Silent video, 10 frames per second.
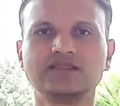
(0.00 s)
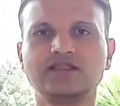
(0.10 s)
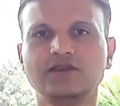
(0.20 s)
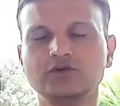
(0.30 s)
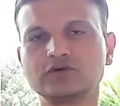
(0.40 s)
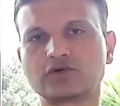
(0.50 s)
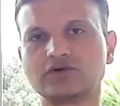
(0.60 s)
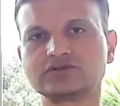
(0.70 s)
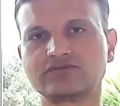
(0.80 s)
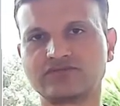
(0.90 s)
the
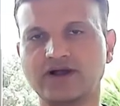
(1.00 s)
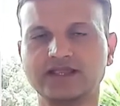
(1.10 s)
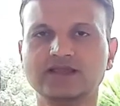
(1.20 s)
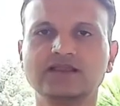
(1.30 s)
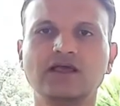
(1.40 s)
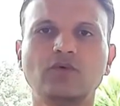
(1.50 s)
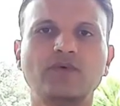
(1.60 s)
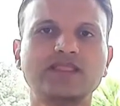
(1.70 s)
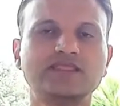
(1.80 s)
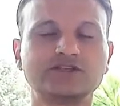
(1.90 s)
neurons fire
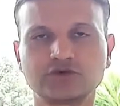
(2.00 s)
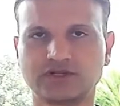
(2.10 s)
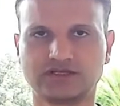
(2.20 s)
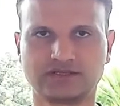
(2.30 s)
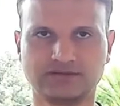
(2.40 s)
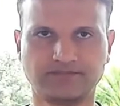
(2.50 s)
when they shouldn't.